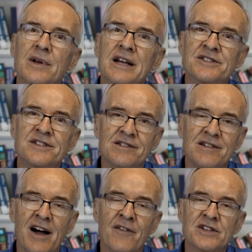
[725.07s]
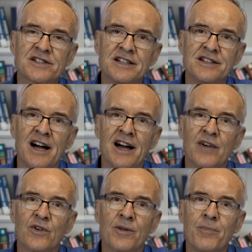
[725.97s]
It's obviously
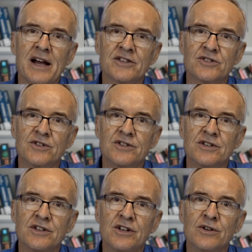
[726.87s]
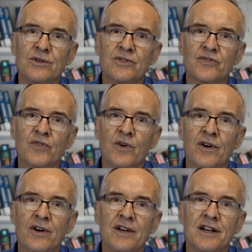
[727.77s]
not for the pastor to use
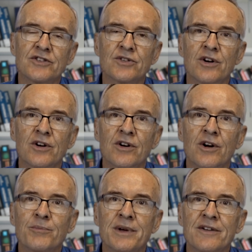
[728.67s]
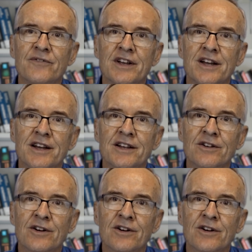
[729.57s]
for his or her own benefit,